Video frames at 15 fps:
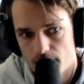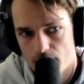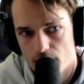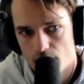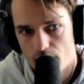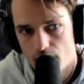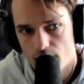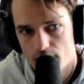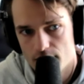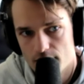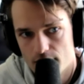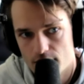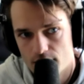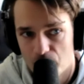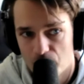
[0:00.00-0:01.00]

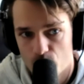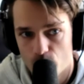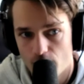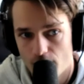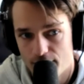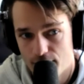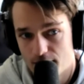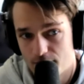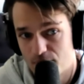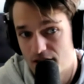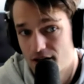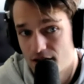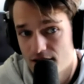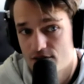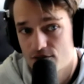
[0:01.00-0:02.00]
And I think
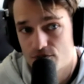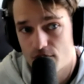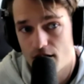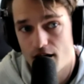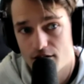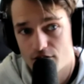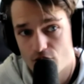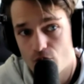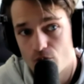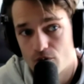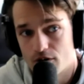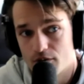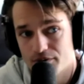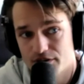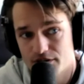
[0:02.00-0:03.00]
because of that
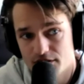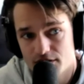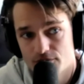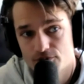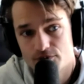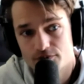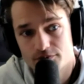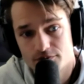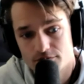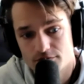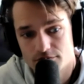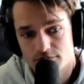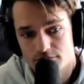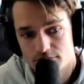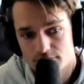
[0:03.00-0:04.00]
core belief,
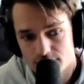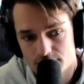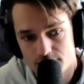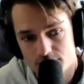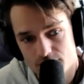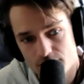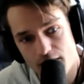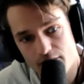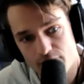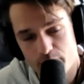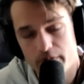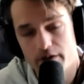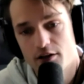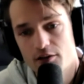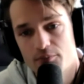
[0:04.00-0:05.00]
I've
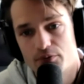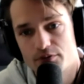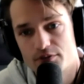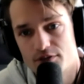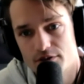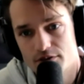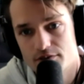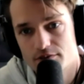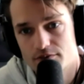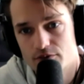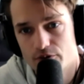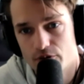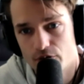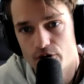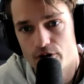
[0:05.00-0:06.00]
been able to
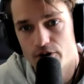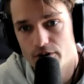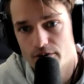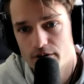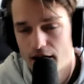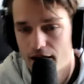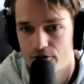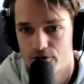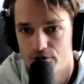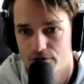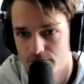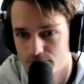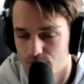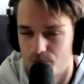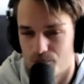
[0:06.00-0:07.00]
learn how to
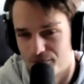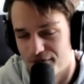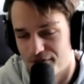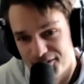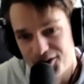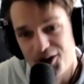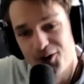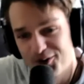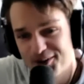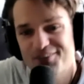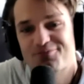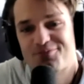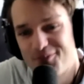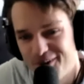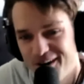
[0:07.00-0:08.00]
code
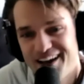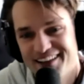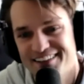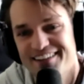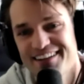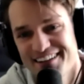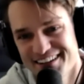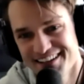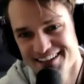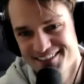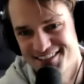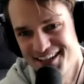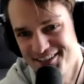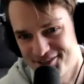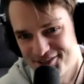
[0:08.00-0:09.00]
infrared
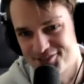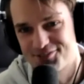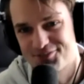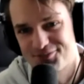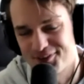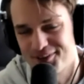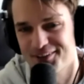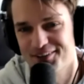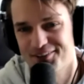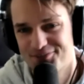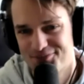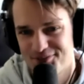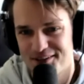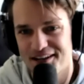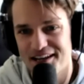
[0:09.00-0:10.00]
sensors for
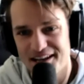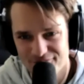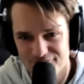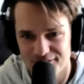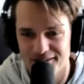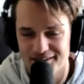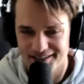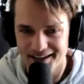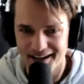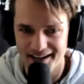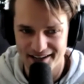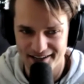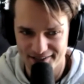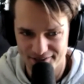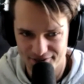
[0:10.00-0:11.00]
the Navy
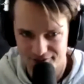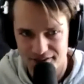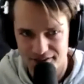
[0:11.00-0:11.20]
and